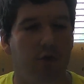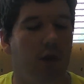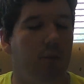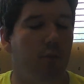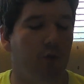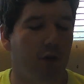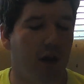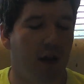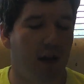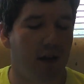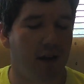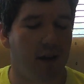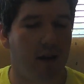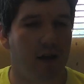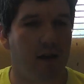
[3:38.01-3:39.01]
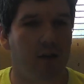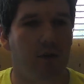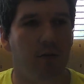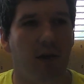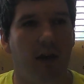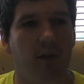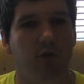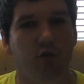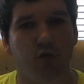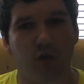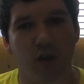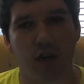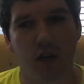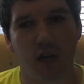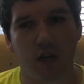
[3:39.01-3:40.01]
You had Brionac, you had
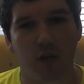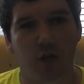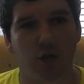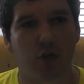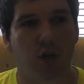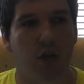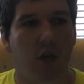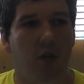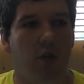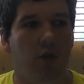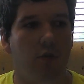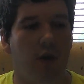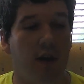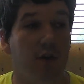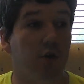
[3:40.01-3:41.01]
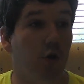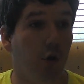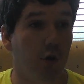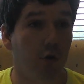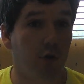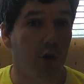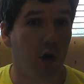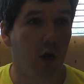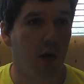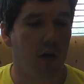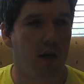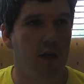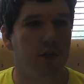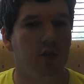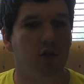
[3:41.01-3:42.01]
Trish, you had Goyo
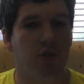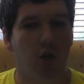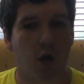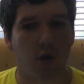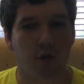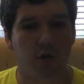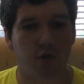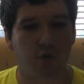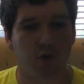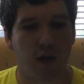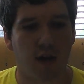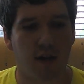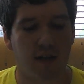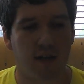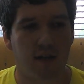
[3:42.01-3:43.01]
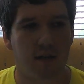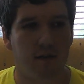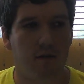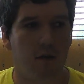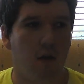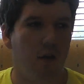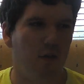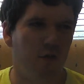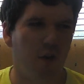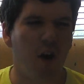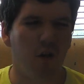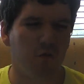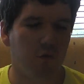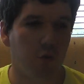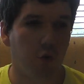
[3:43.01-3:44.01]
Guardian, Stardust Dragon,
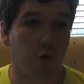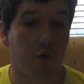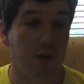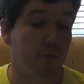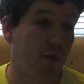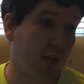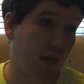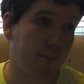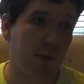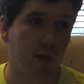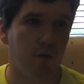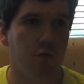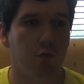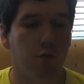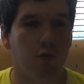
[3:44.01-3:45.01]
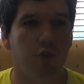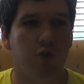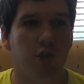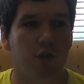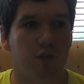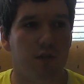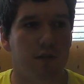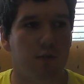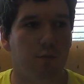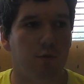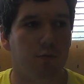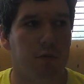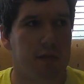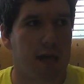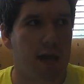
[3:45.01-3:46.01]
Thought Ruler even came out in Duelist Genesis,
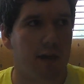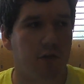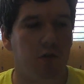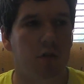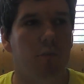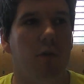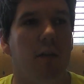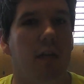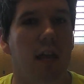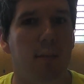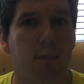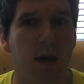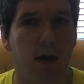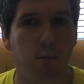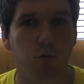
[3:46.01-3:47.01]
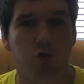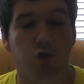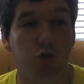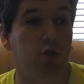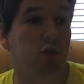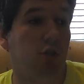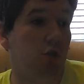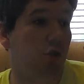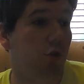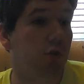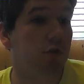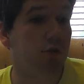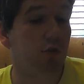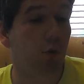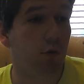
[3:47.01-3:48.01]
which was actually when it came out was just as good
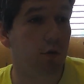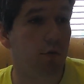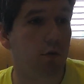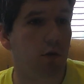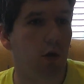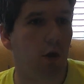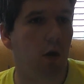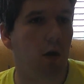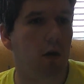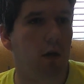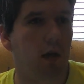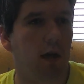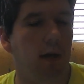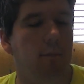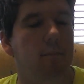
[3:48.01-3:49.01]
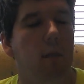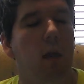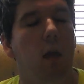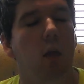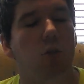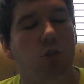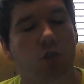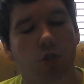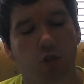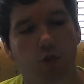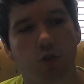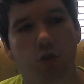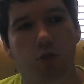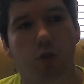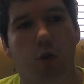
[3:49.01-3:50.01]
as Toyo, Gar- uh, just as
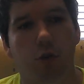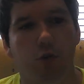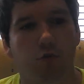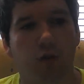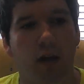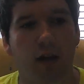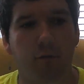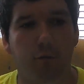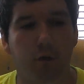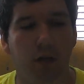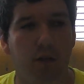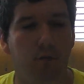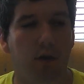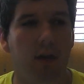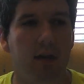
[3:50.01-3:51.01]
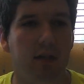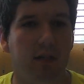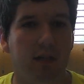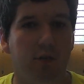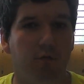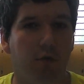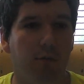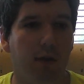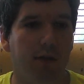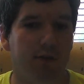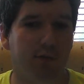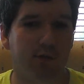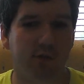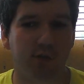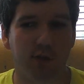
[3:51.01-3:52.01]
good as Stardust Dragon for a level eight Synchro
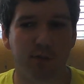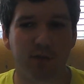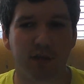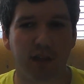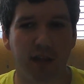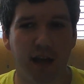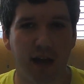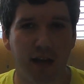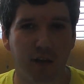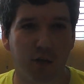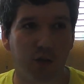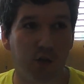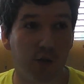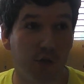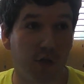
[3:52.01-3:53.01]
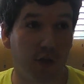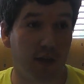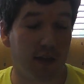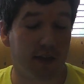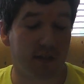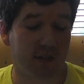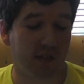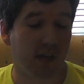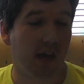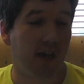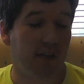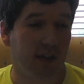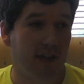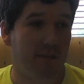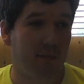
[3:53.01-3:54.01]
monster. So there was a lot of good things
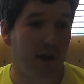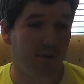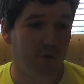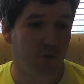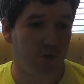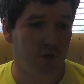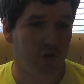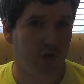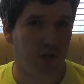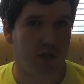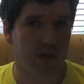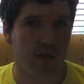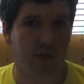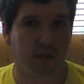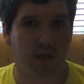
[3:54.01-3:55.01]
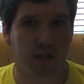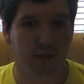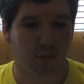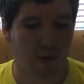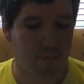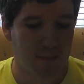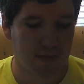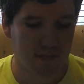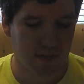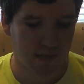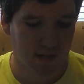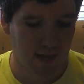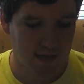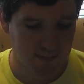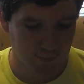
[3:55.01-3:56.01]
that came out Duelist Genesis. So that's why it makes
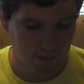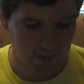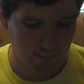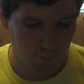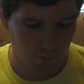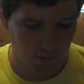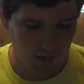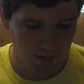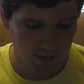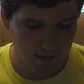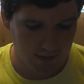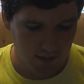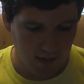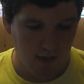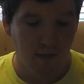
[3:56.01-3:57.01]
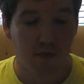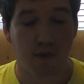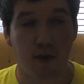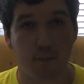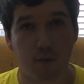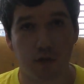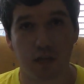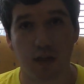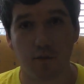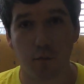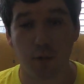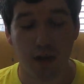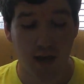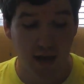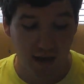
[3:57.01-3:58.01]
it as my number eight. The number
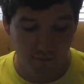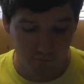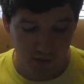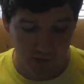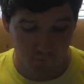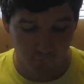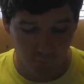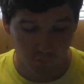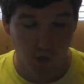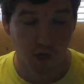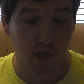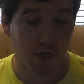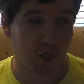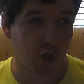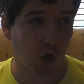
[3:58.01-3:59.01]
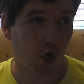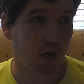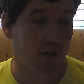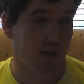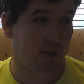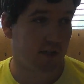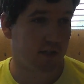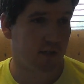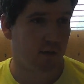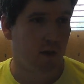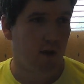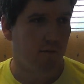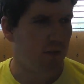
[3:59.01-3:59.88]
seven we have is Pharaonic Darkness.